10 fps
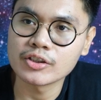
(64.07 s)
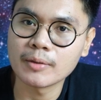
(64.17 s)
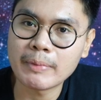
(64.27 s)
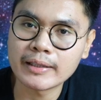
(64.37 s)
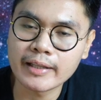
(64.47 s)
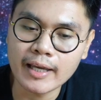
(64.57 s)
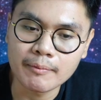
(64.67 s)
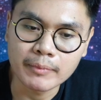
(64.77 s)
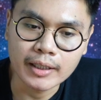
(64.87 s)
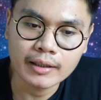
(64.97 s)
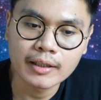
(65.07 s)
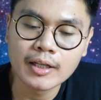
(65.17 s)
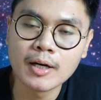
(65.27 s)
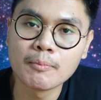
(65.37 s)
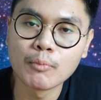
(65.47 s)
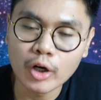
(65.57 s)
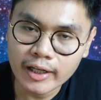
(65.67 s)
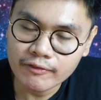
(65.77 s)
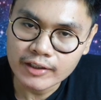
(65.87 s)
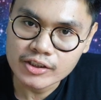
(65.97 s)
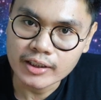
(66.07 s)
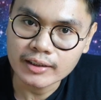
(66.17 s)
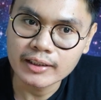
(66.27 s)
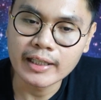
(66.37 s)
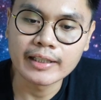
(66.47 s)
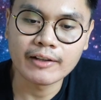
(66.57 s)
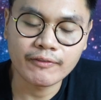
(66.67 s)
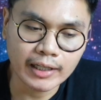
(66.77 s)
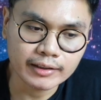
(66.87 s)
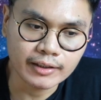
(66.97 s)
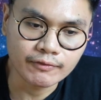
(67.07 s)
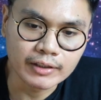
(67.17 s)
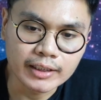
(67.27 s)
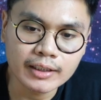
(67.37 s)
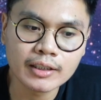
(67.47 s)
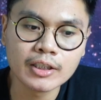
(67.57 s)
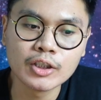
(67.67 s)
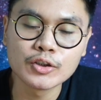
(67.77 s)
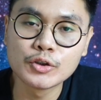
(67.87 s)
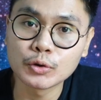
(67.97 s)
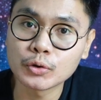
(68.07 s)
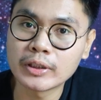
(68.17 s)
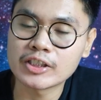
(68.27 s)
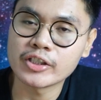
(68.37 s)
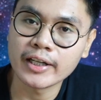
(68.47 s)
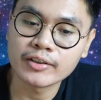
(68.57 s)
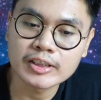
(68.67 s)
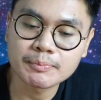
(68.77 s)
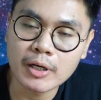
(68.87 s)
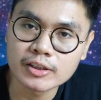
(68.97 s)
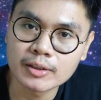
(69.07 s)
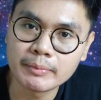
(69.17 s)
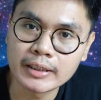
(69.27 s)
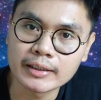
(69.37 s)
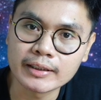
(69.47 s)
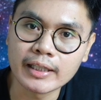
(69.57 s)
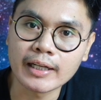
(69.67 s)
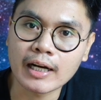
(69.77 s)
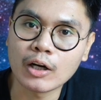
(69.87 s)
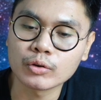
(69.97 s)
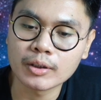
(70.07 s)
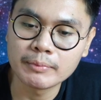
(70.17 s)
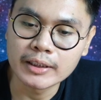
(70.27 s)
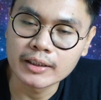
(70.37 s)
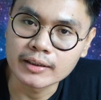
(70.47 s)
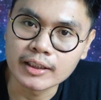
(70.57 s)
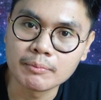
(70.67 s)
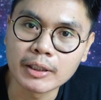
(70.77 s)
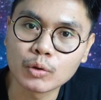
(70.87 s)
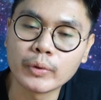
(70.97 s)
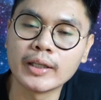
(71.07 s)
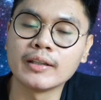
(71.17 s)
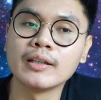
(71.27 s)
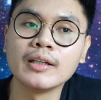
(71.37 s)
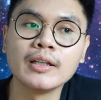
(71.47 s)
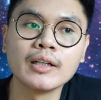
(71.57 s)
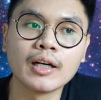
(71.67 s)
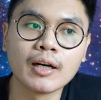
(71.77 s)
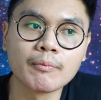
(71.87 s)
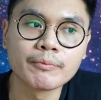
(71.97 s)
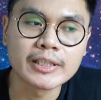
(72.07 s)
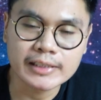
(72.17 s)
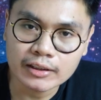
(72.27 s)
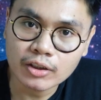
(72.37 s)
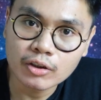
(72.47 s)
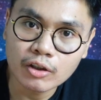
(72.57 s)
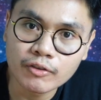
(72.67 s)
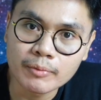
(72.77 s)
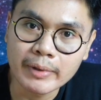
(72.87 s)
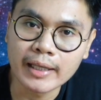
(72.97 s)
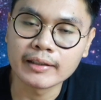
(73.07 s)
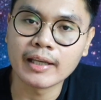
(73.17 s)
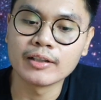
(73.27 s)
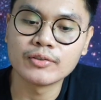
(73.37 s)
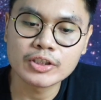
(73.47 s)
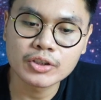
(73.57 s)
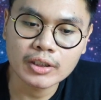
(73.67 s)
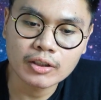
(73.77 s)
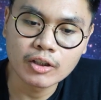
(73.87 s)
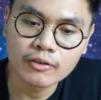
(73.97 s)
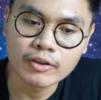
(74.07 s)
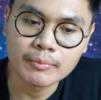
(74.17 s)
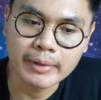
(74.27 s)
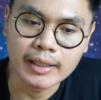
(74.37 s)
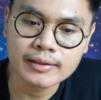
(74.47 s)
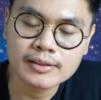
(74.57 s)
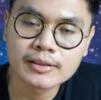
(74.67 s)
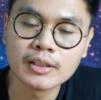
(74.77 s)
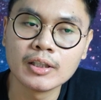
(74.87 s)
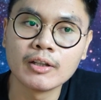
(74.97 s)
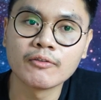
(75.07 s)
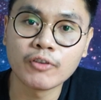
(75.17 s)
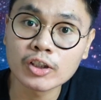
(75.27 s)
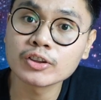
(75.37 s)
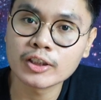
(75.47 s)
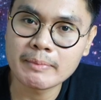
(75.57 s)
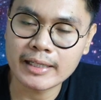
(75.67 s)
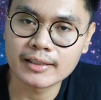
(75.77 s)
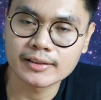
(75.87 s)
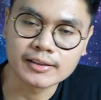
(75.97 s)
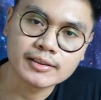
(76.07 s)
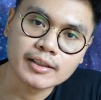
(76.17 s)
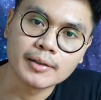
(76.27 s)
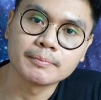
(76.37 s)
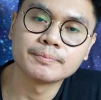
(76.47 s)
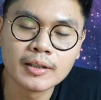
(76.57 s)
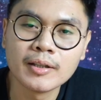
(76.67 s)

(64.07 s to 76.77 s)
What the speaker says: the pandemic more efficiently and effectively due to the shared responsibility and accountability between the central government and regional governments fostered by the system.